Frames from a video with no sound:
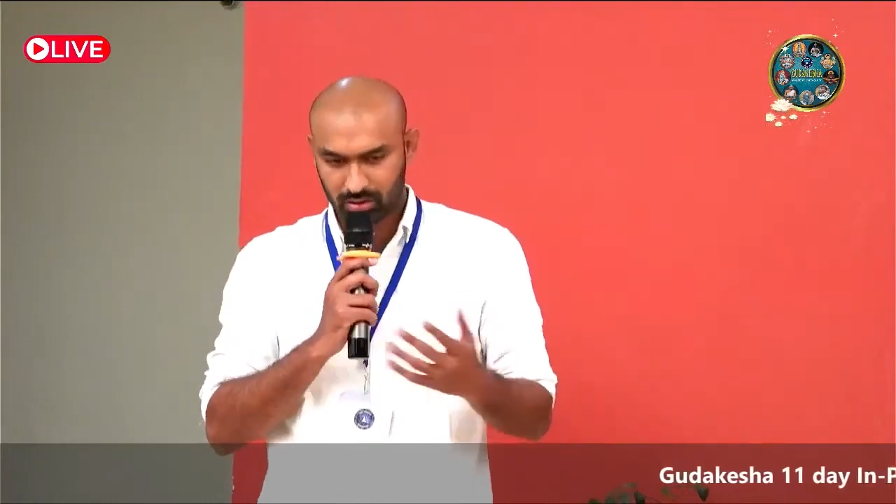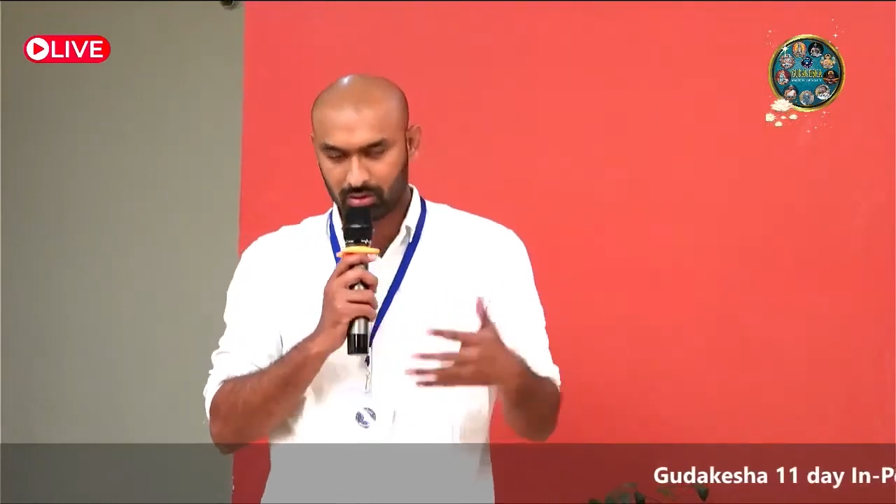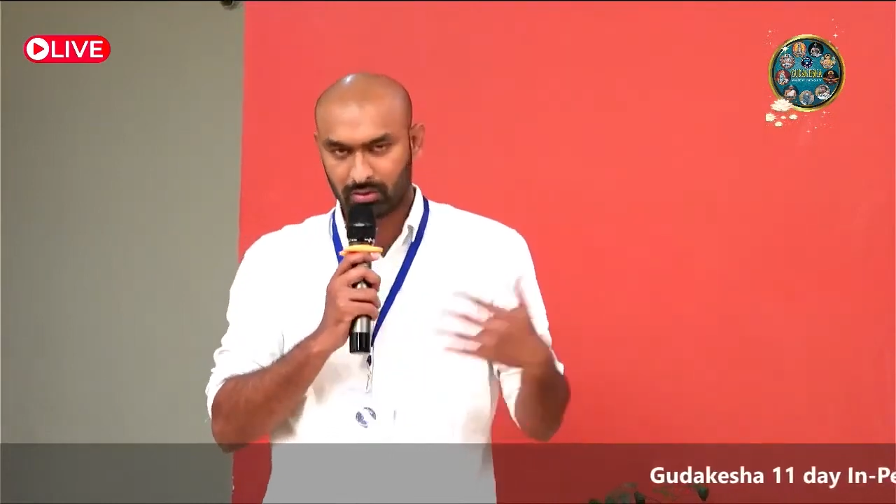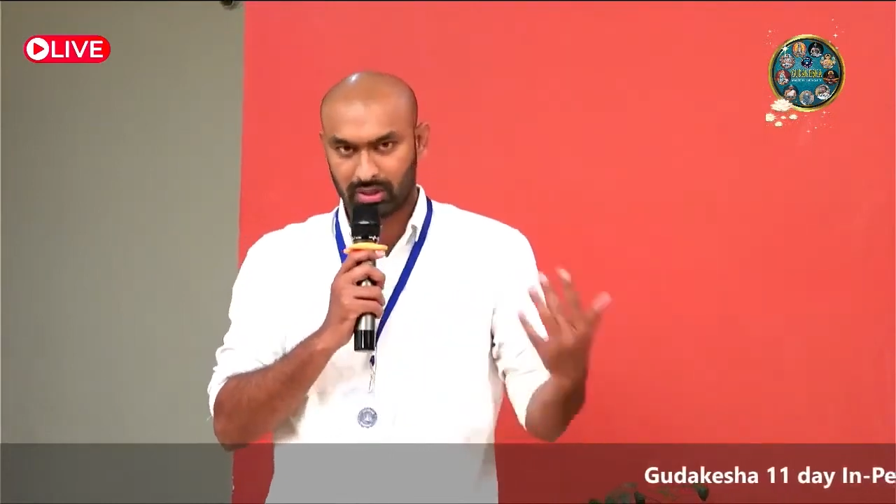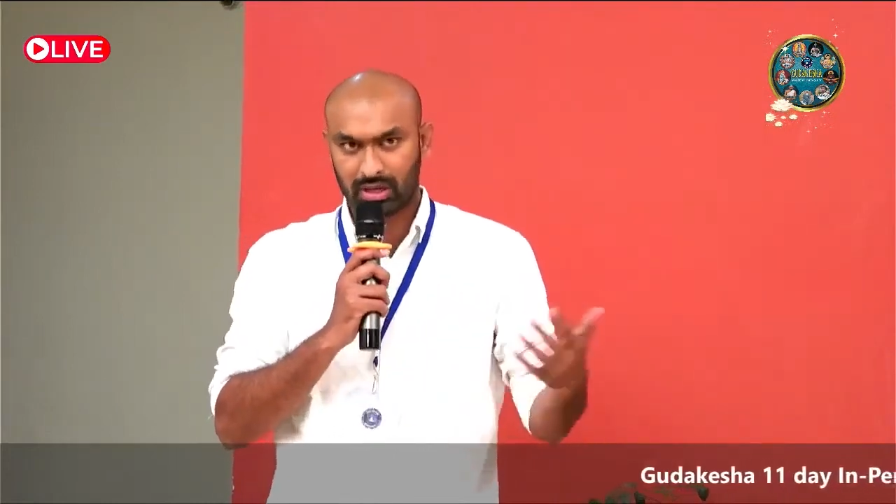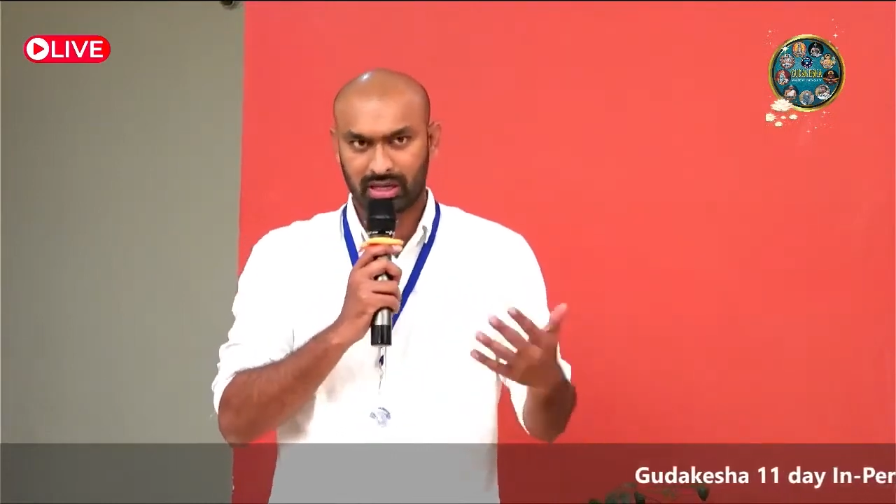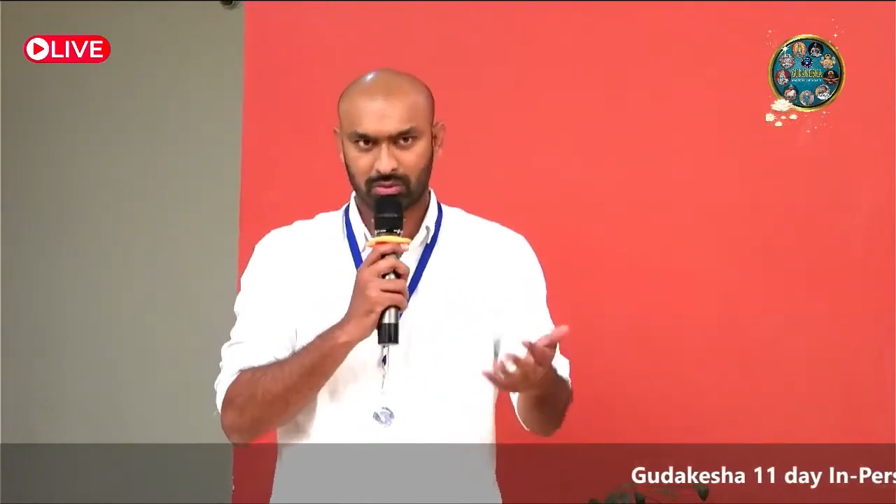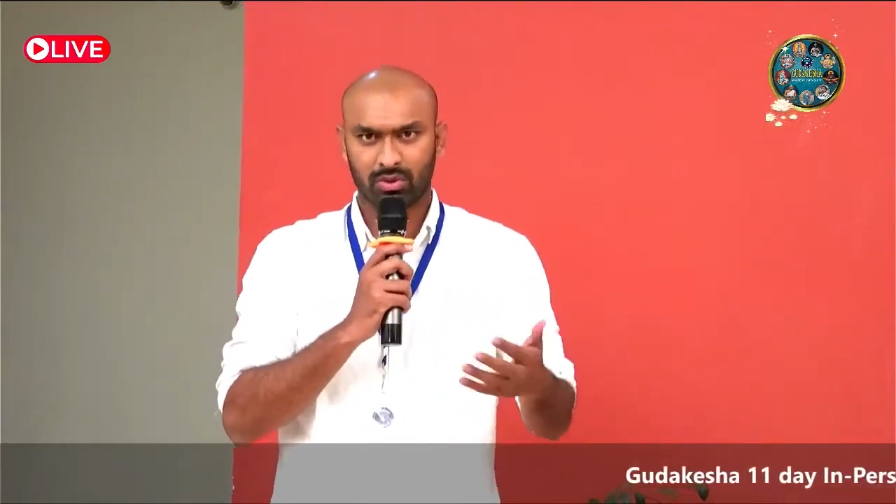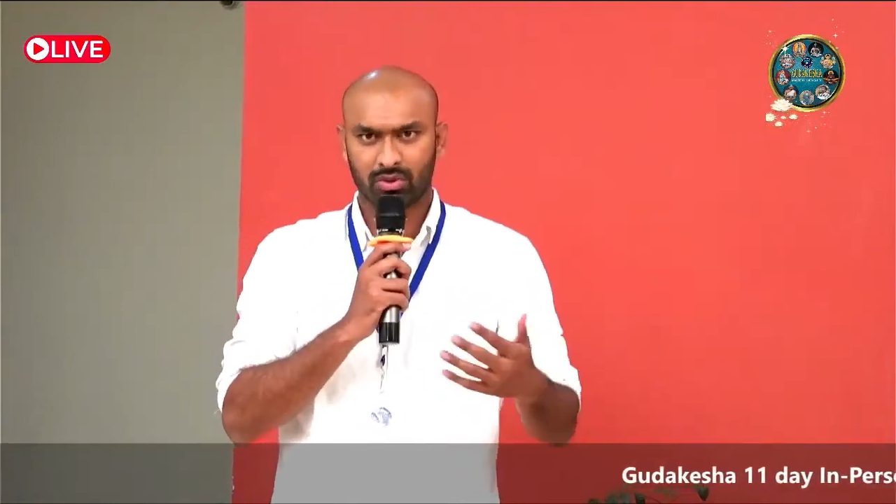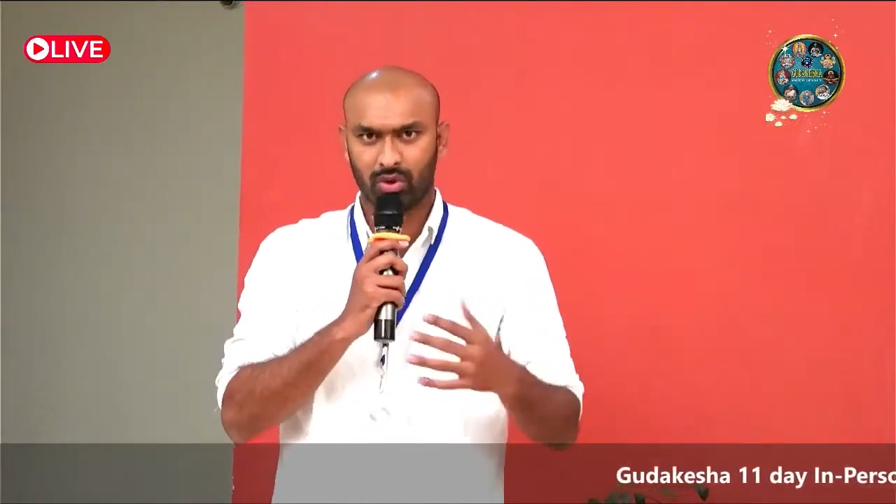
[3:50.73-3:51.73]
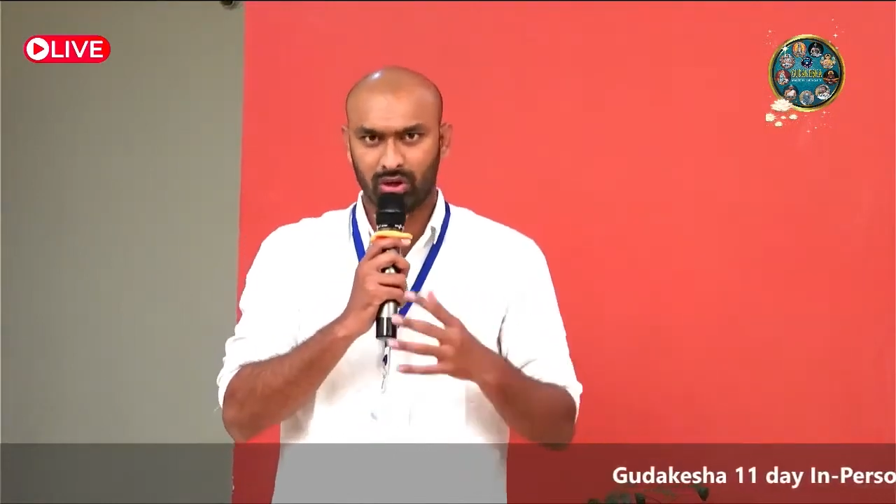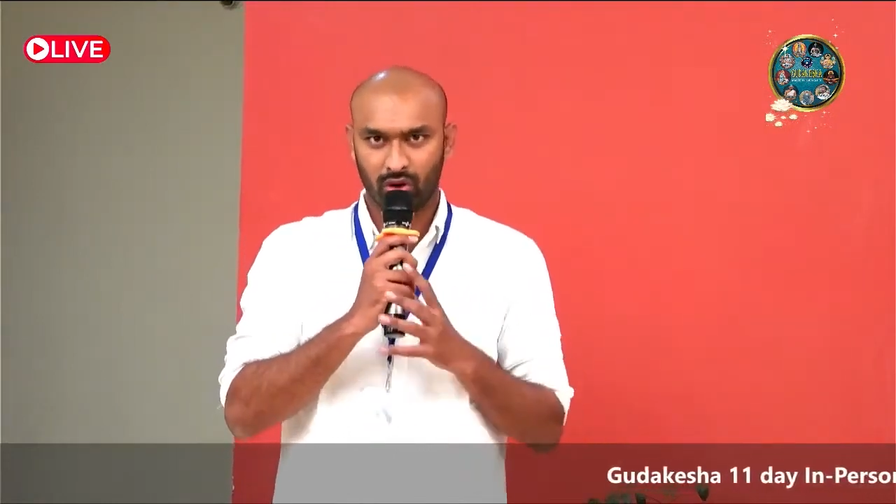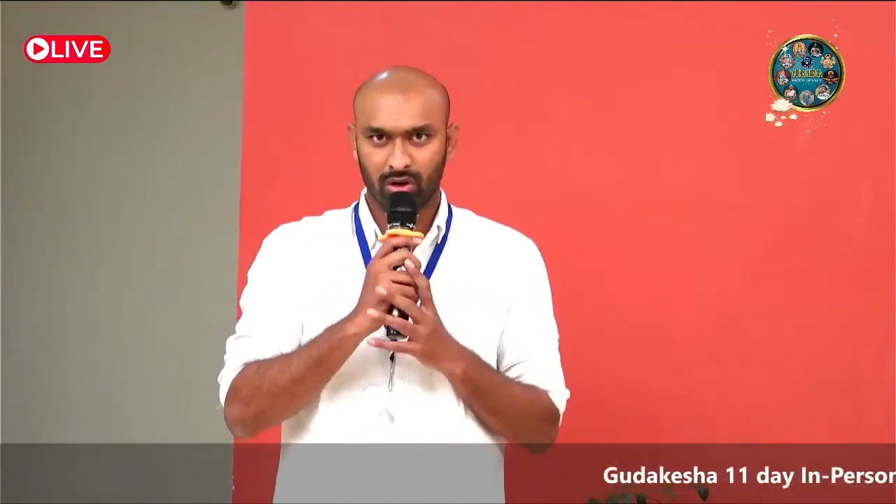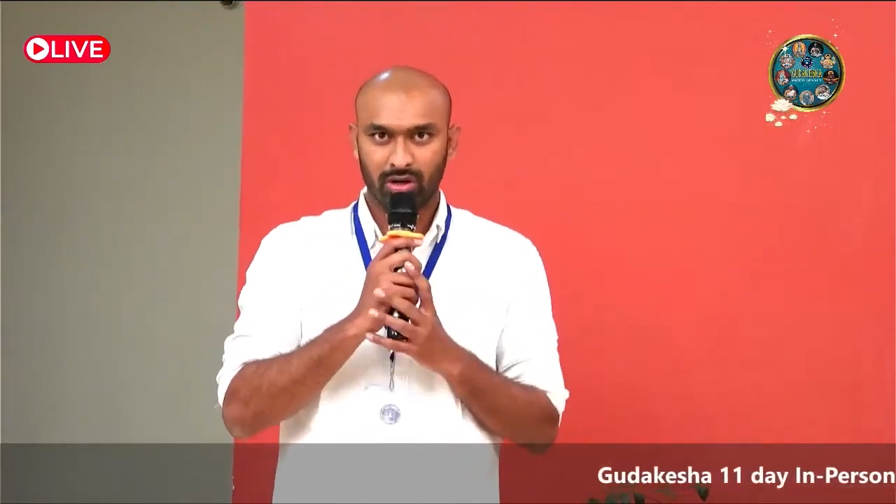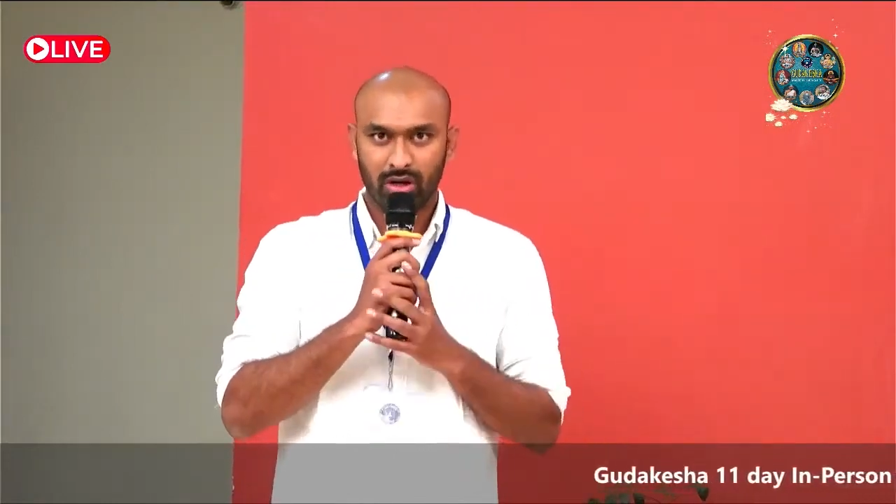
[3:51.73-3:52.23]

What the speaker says: the class was going on.